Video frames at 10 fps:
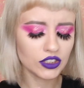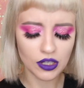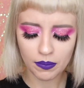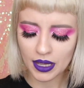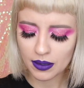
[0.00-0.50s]

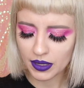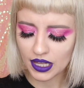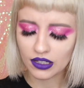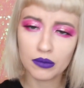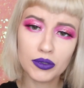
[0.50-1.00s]
Some maybe
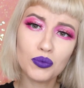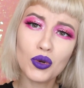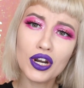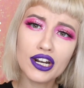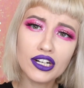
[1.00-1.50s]
a little bit
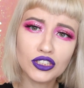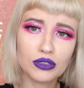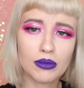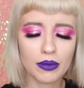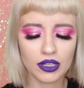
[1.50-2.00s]

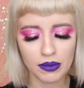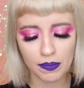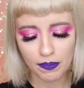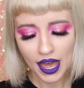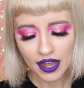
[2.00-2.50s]
worse, maybe a little
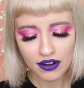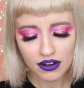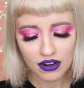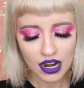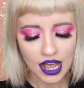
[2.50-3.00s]
bit
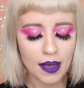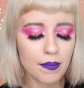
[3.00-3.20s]
better,